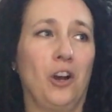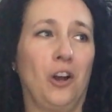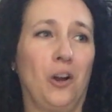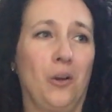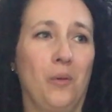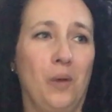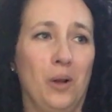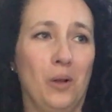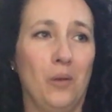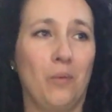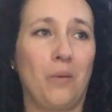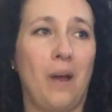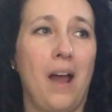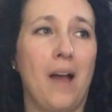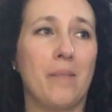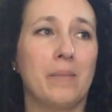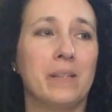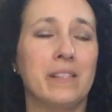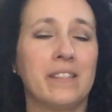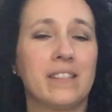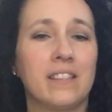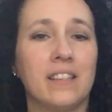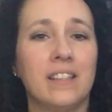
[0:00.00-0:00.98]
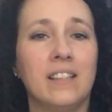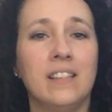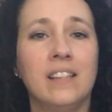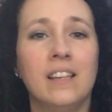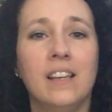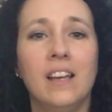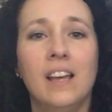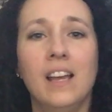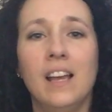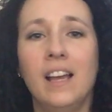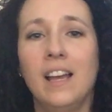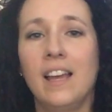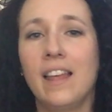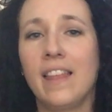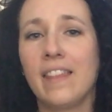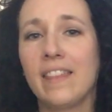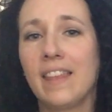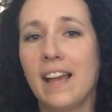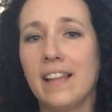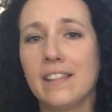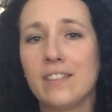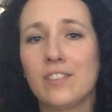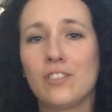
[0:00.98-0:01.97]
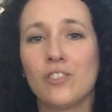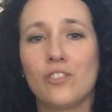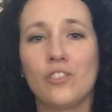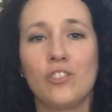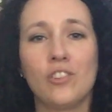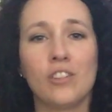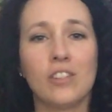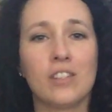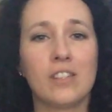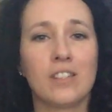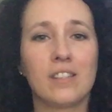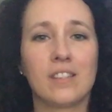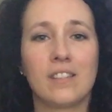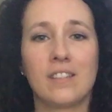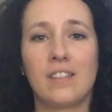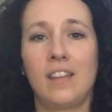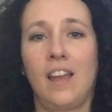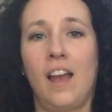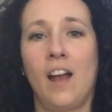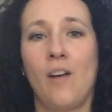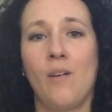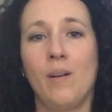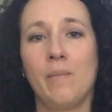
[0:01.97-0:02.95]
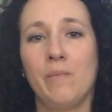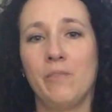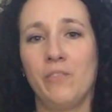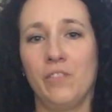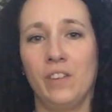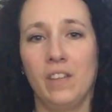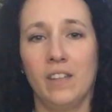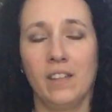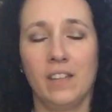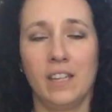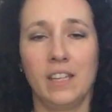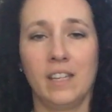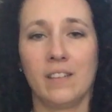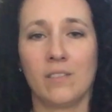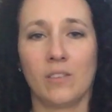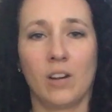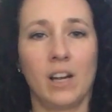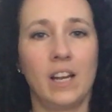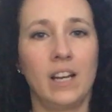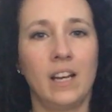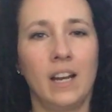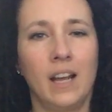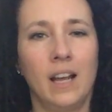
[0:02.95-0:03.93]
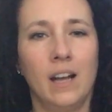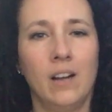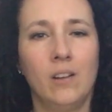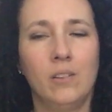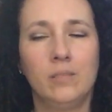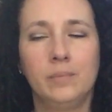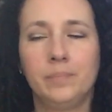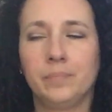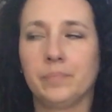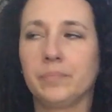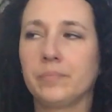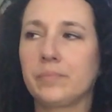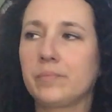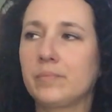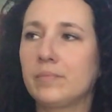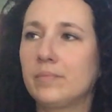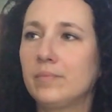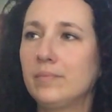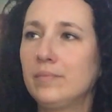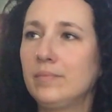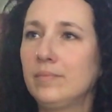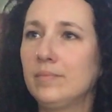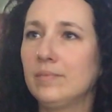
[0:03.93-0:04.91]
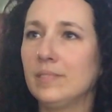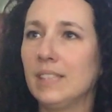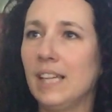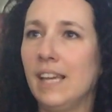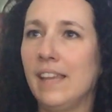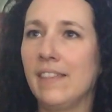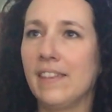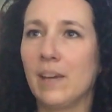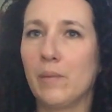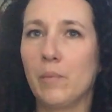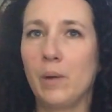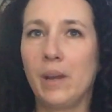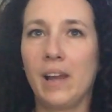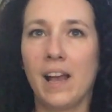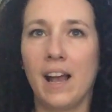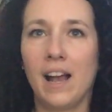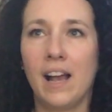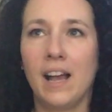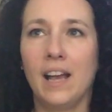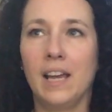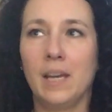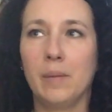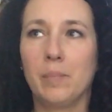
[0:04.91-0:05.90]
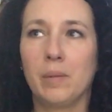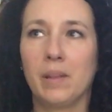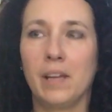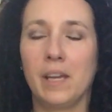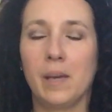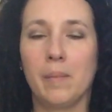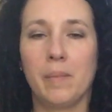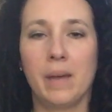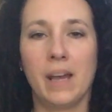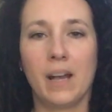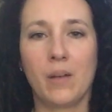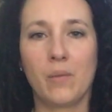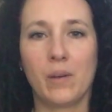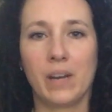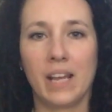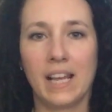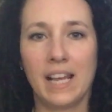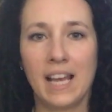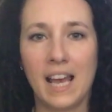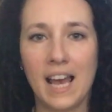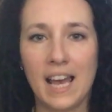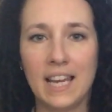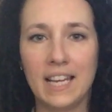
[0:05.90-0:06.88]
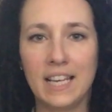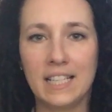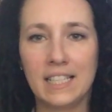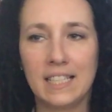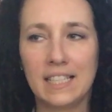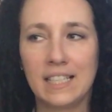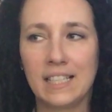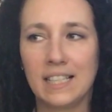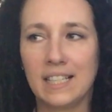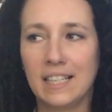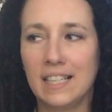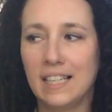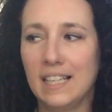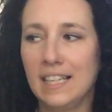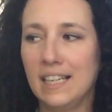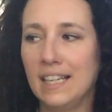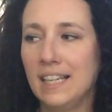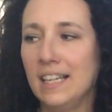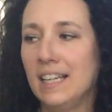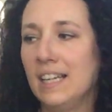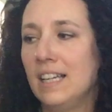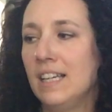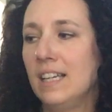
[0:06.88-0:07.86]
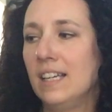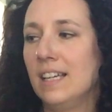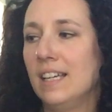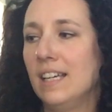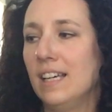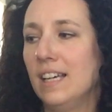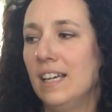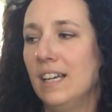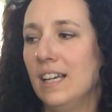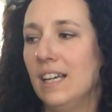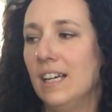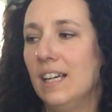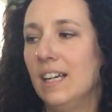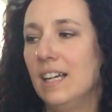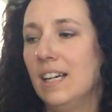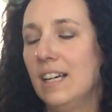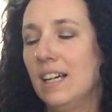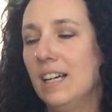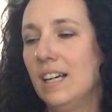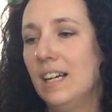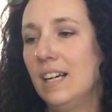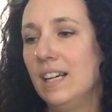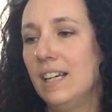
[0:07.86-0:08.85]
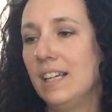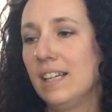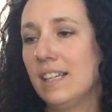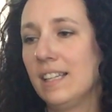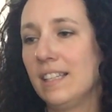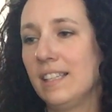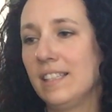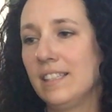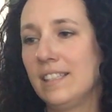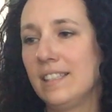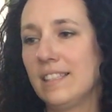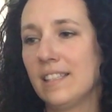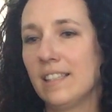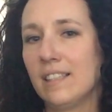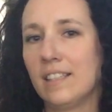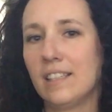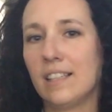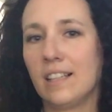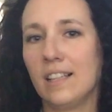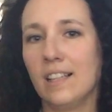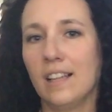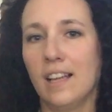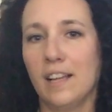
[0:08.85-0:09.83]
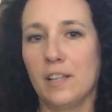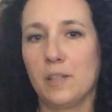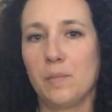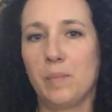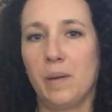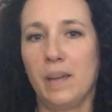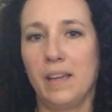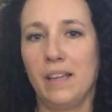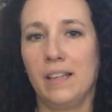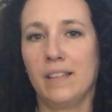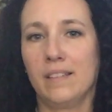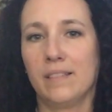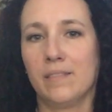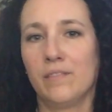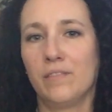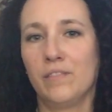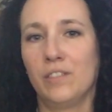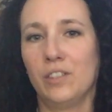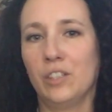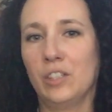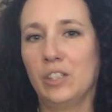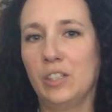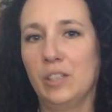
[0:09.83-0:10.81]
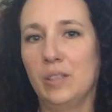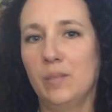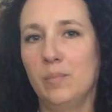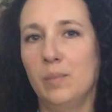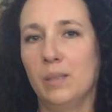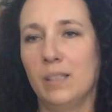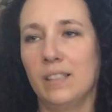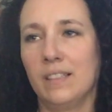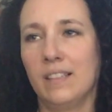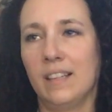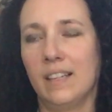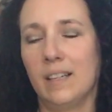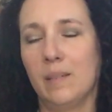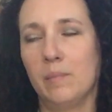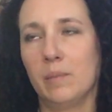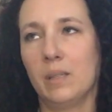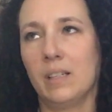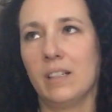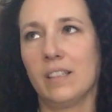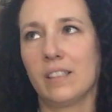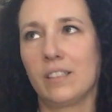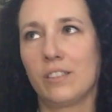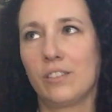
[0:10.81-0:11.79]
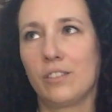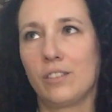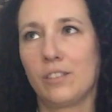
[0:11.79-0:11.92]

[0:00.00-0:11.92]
Will Robinson." That's just how I'm feeling right now. And then when I play it back, when I edit, it's a little less painful, but not much.